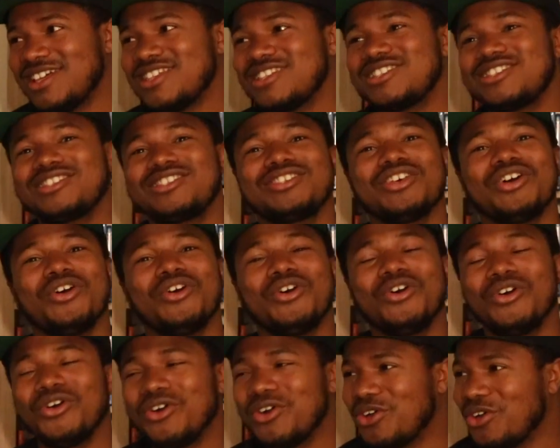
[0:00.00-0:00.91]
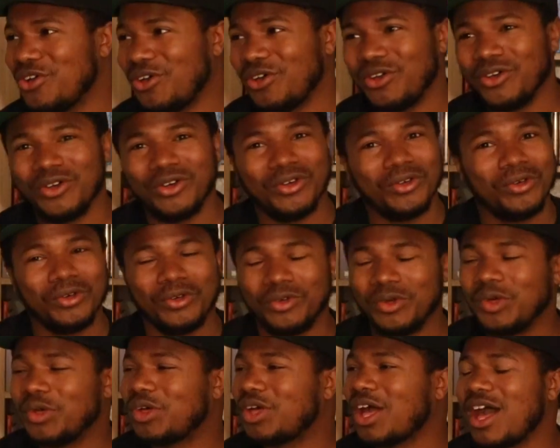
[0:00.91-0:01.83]

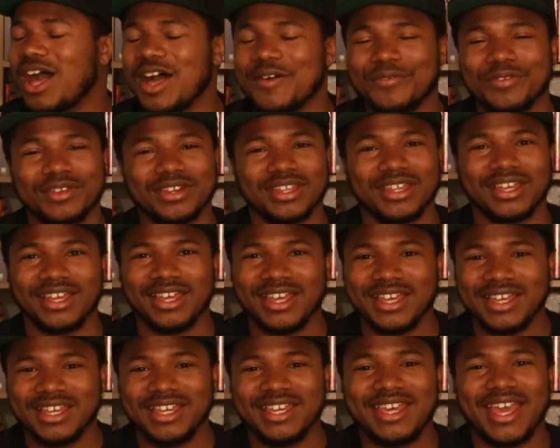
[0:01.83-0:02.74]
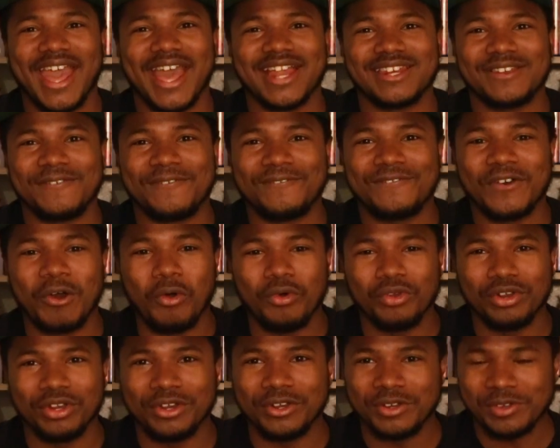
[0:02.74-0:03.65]
So confident. He had the
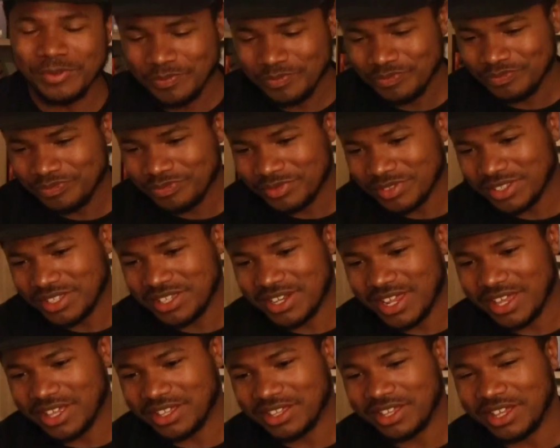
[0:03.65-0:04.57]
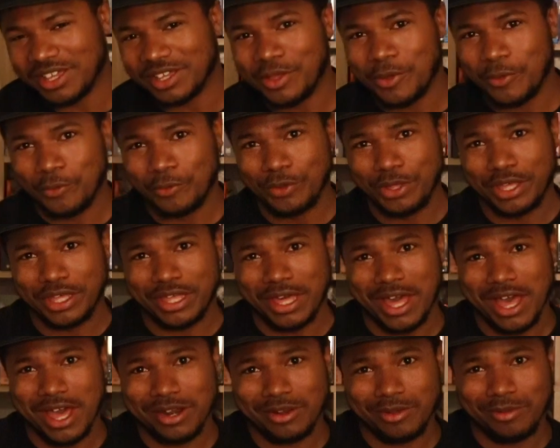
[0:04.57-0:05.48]
folder. You're like, we
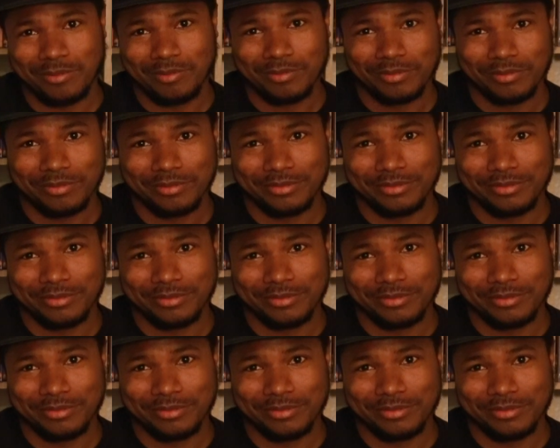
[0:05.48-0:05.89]
got him.